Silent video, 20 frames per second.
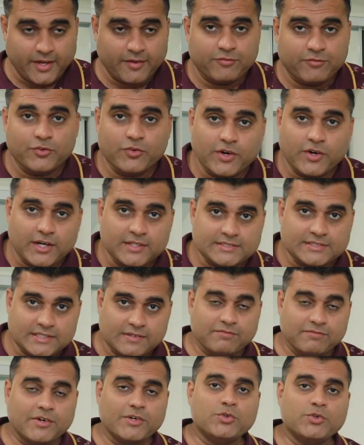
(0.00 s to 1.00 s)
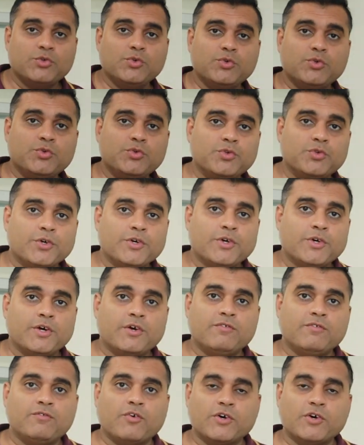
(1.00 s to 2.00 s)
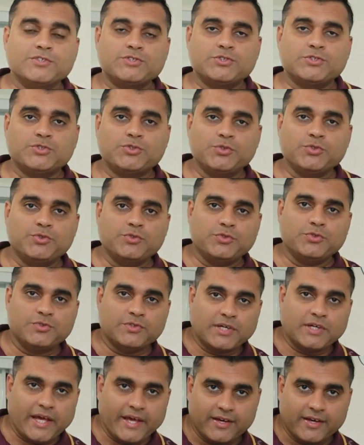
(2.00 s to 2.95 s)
if you are someone who wants to